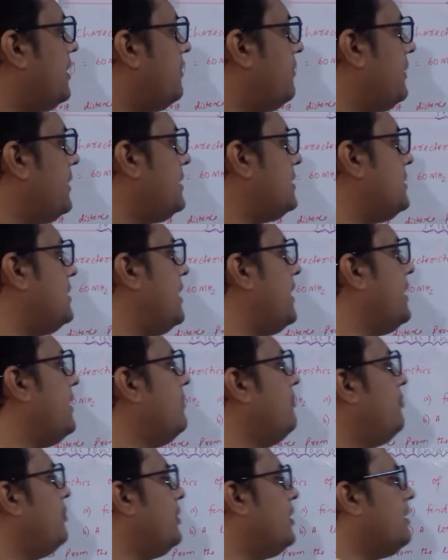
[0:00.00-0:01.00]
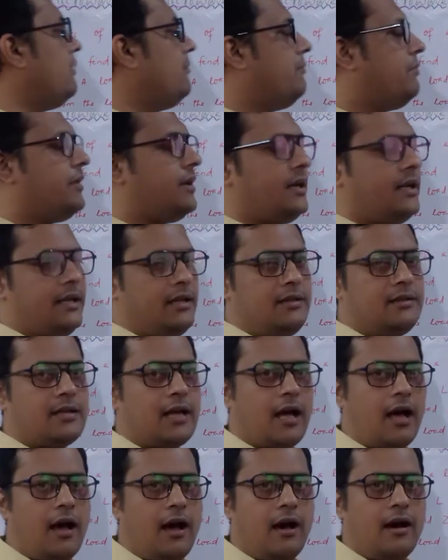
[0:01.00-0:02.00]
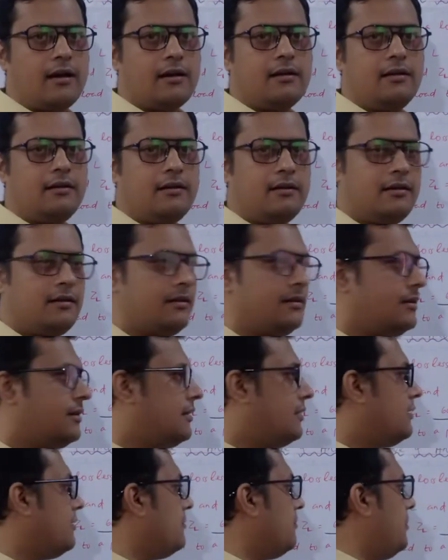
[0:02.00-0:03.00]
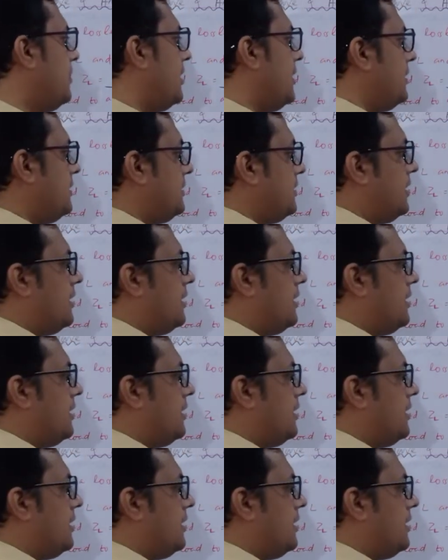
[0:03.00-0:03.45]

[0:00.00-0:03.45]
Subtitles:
which the input impedance R plus